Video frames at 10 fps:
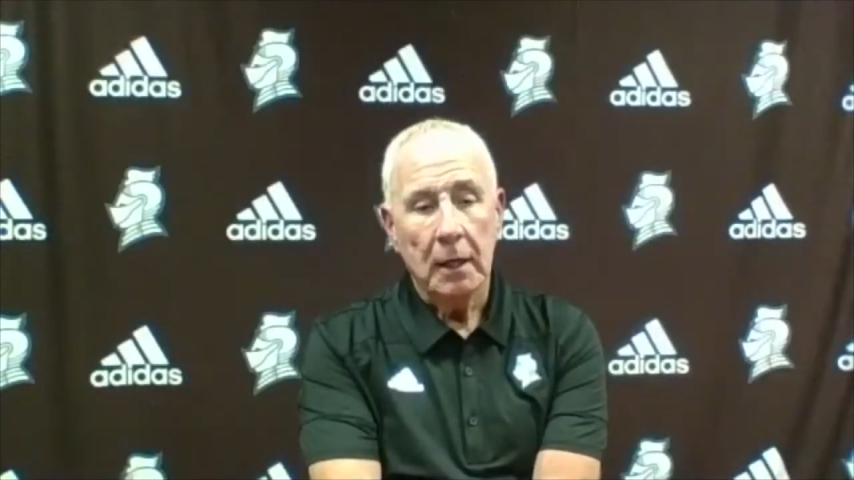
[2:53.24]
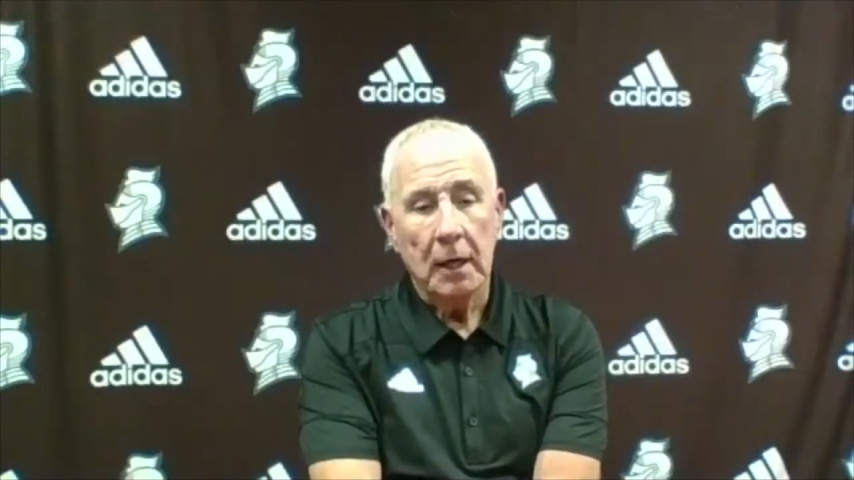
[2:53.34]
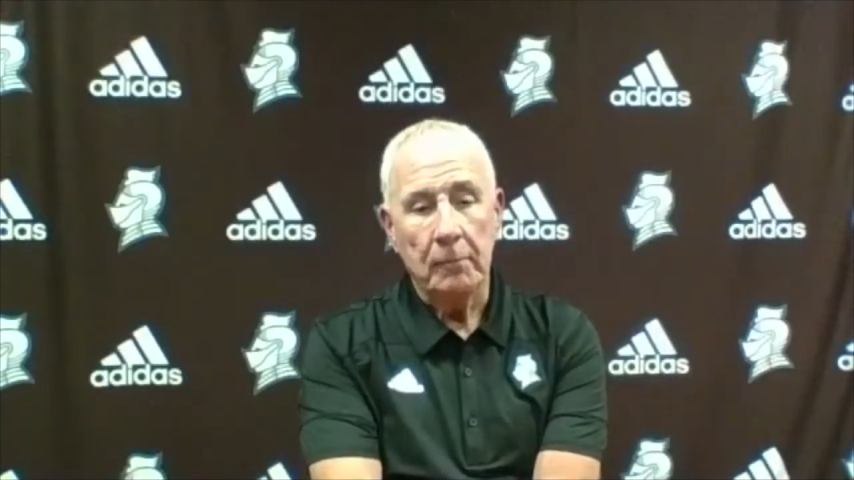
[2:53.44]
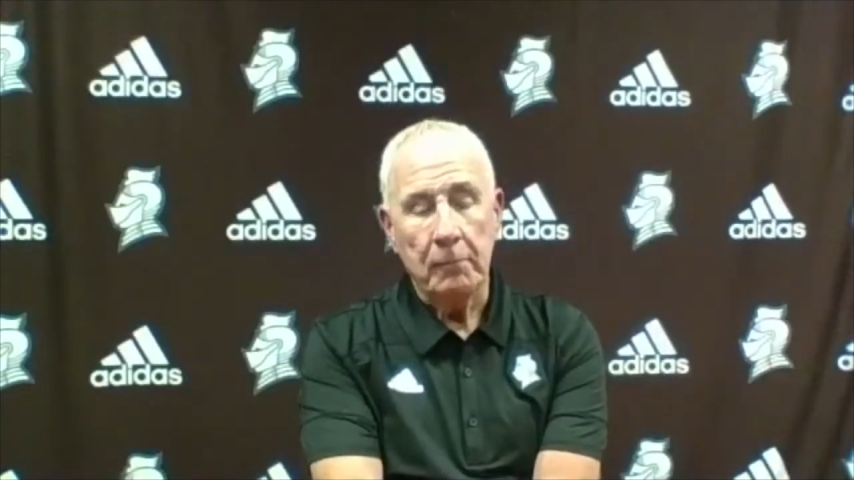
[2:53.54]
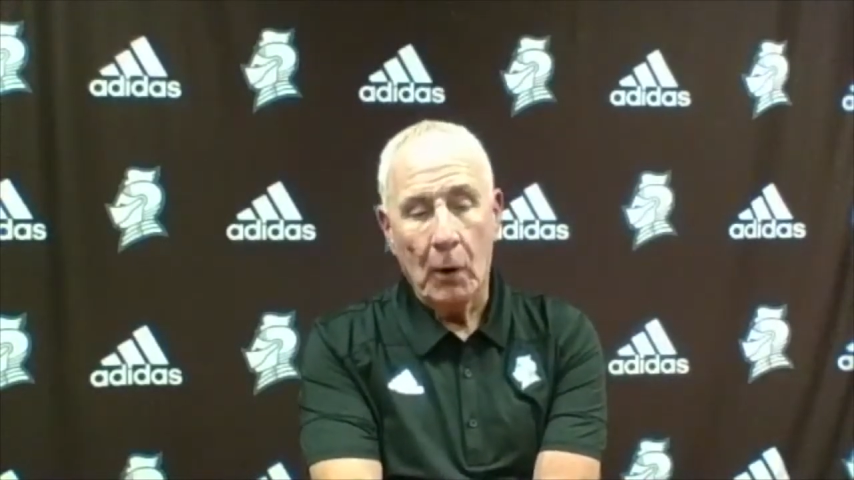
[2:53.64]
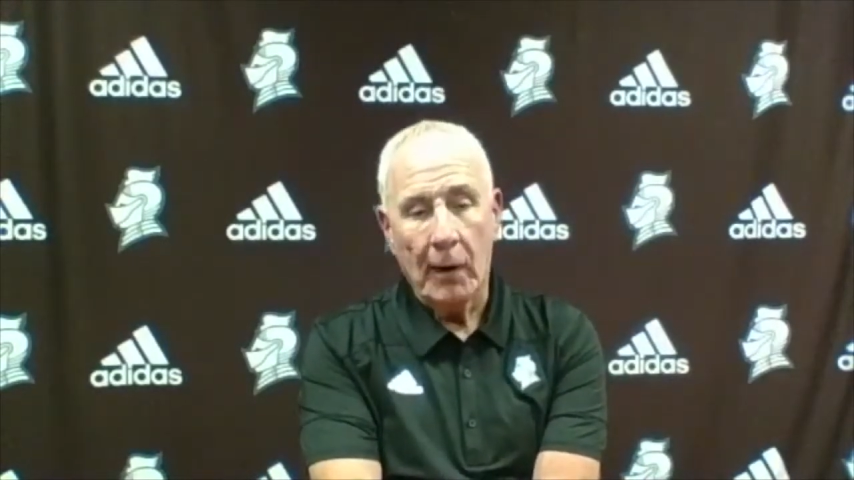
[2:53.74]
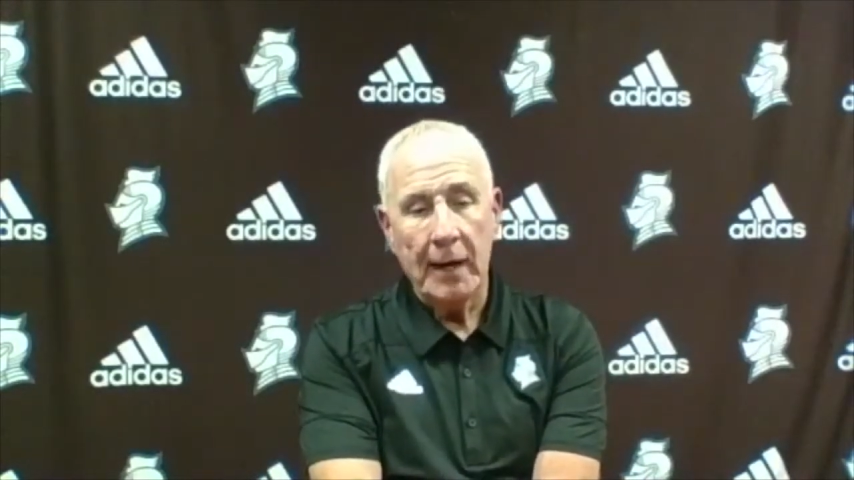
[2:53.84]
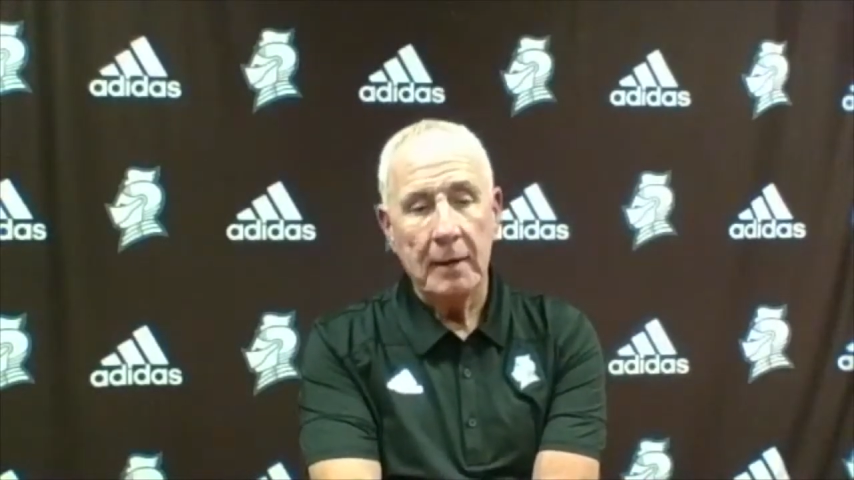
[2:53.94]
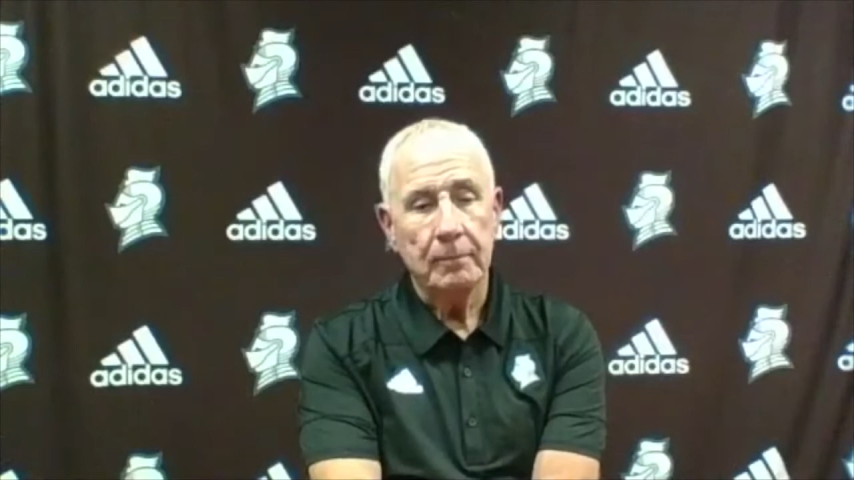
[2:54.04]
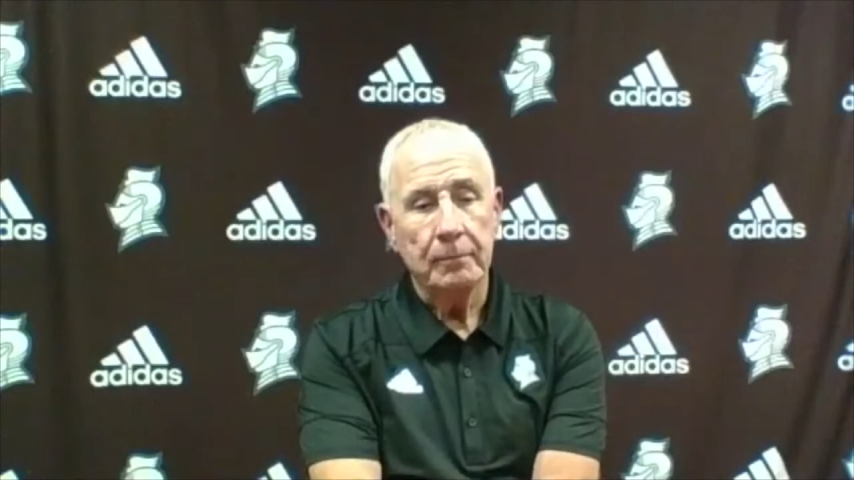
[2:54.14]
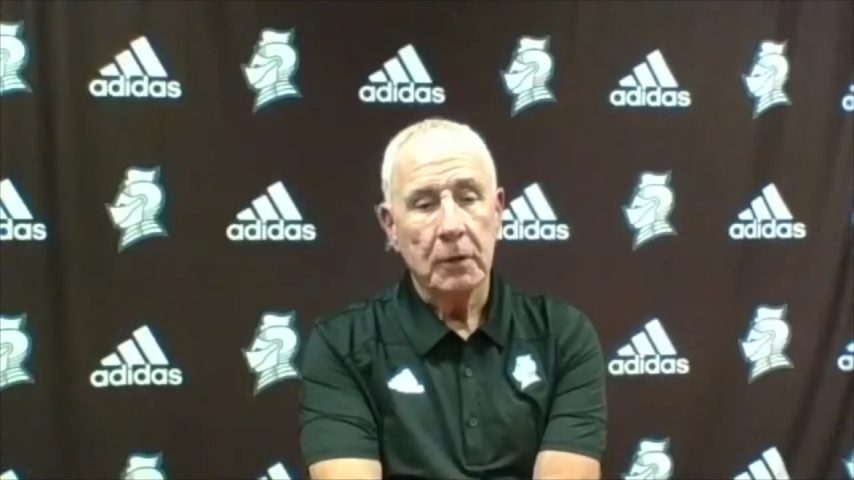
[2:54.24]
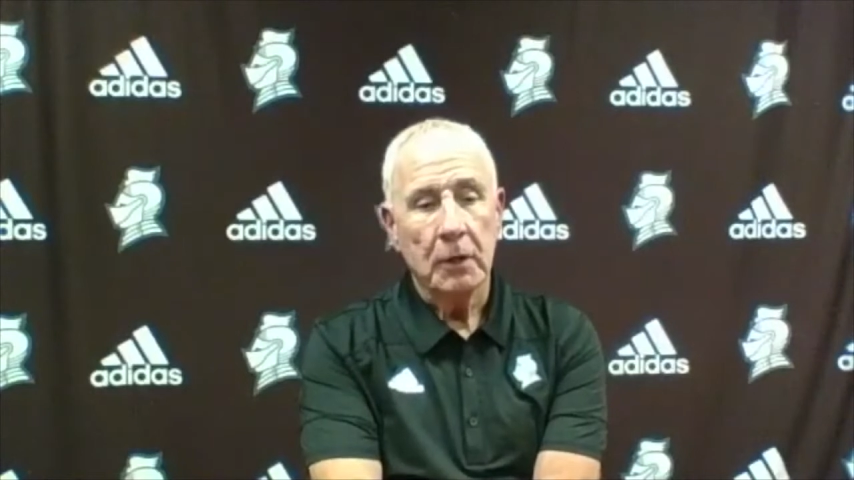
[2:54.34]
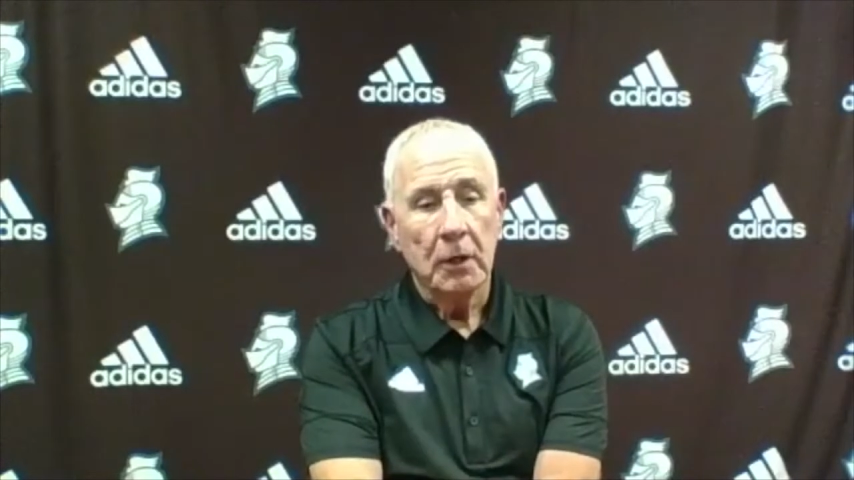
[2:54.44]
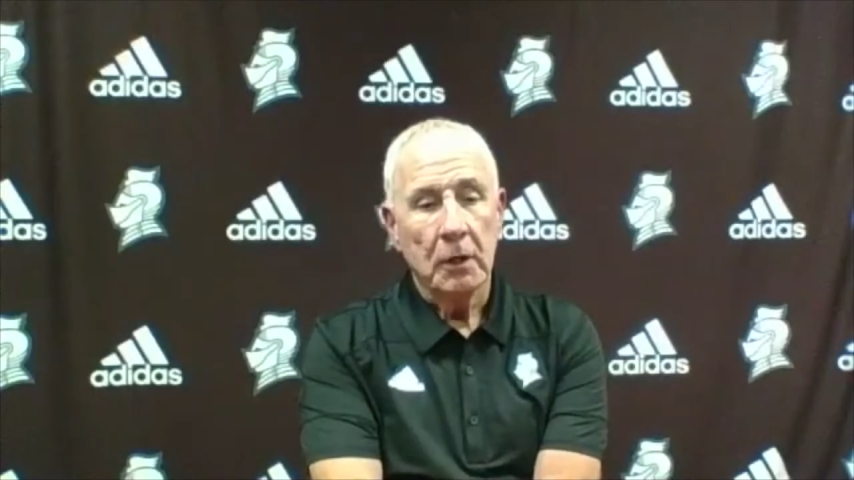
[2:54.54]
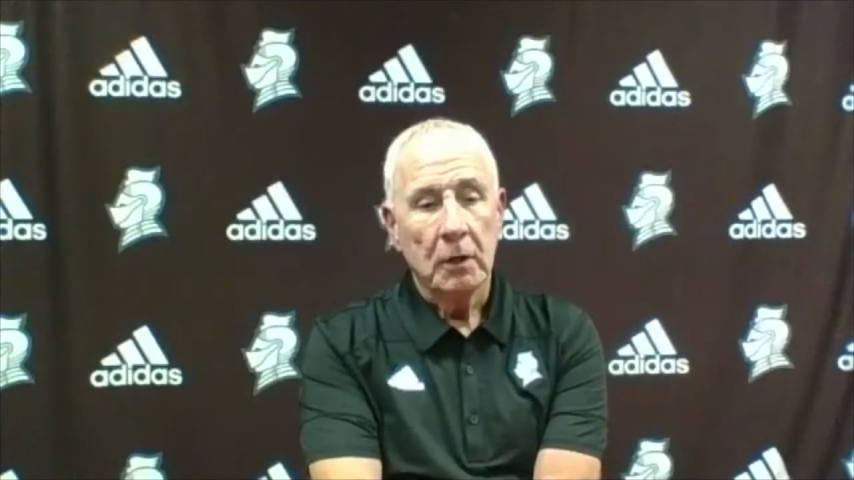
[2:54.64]
Murray.
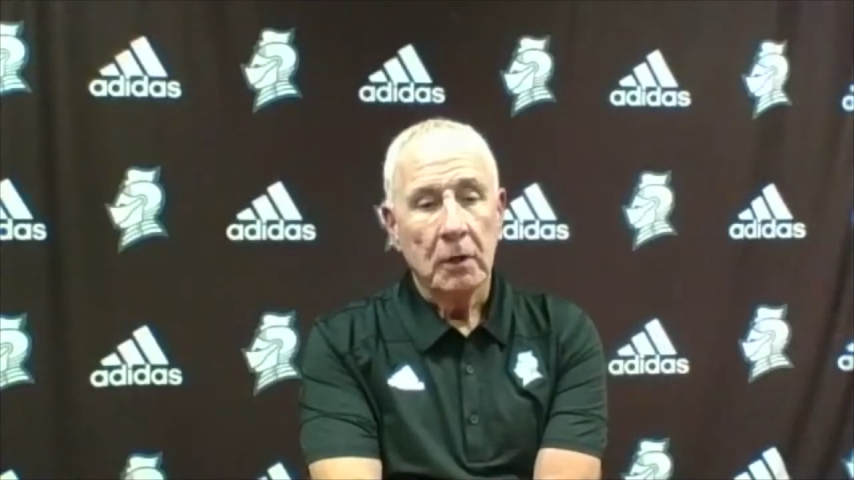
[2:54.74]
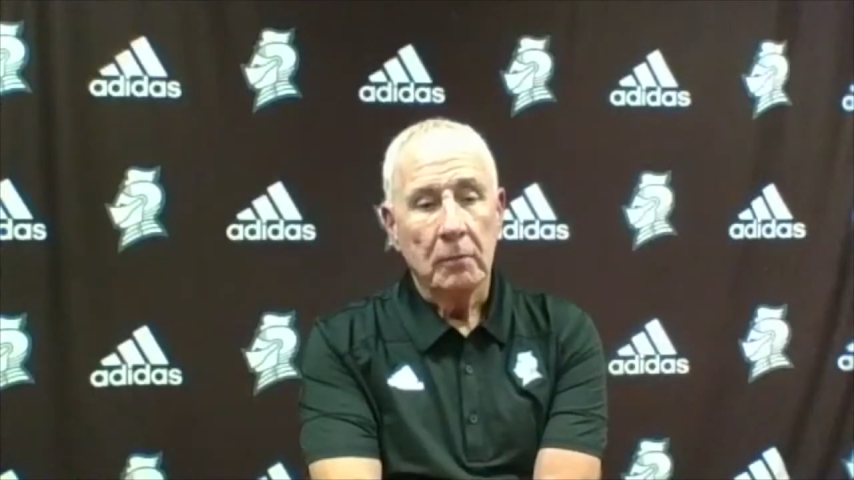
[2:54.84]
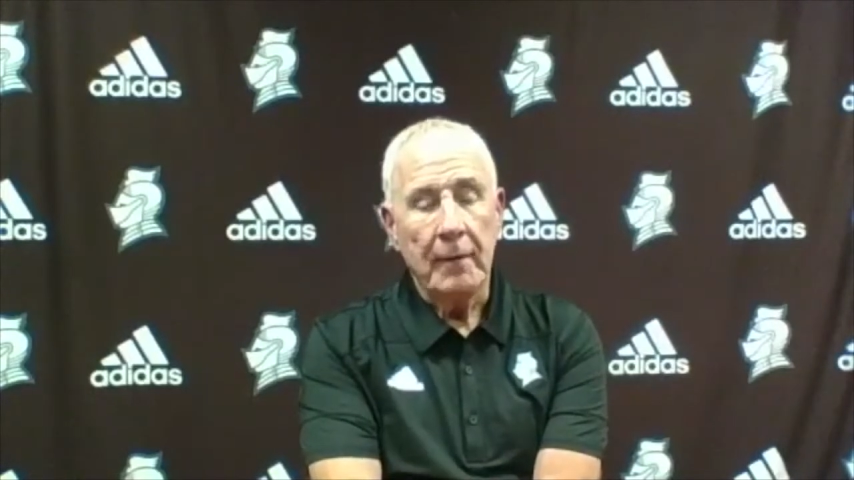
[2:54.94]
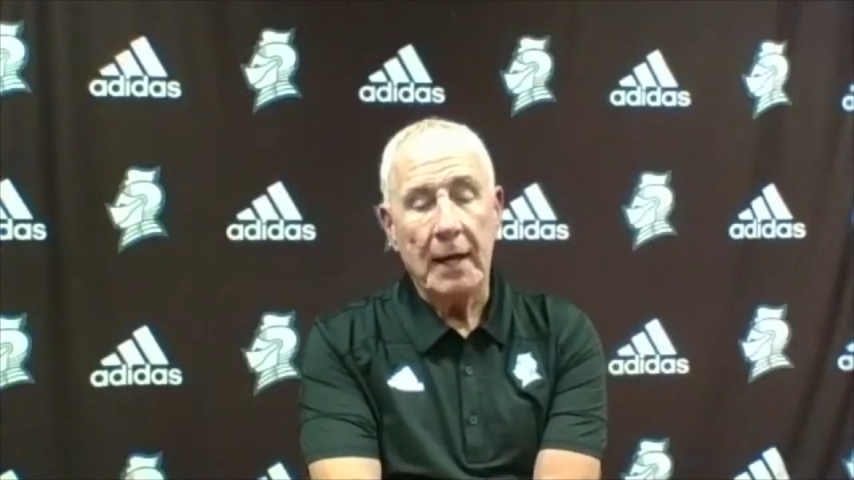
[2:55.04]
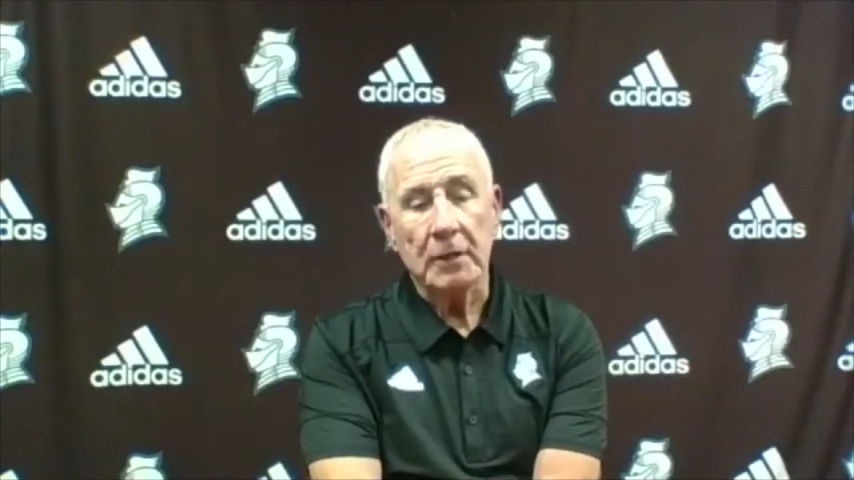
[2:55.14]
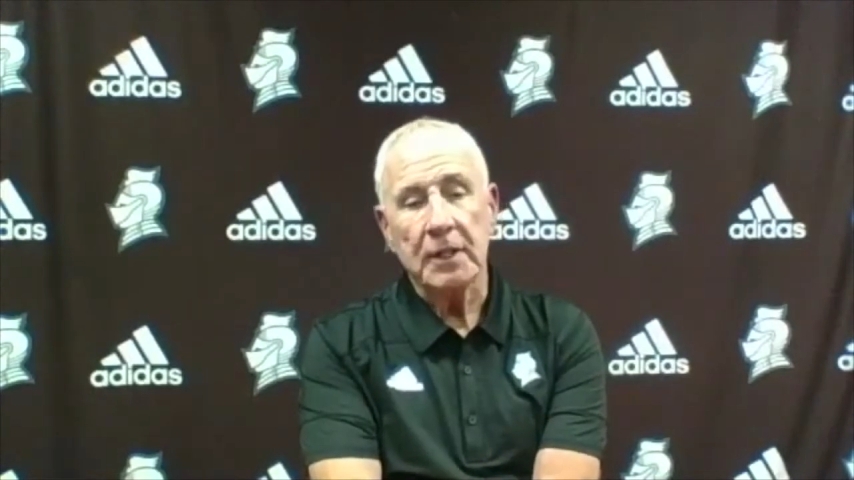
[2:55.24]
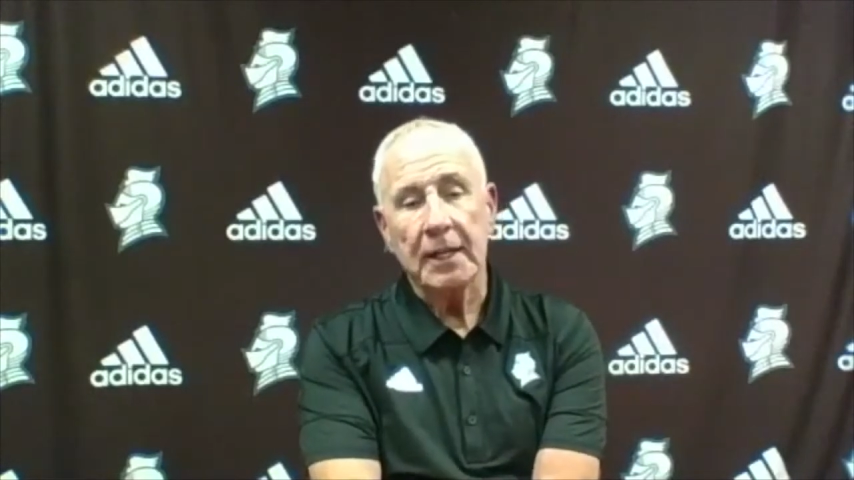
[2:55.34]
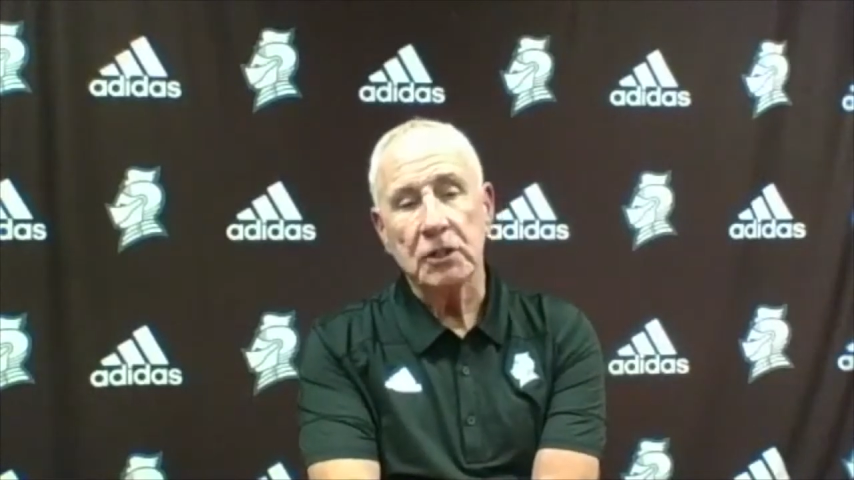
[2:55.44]
Mount St.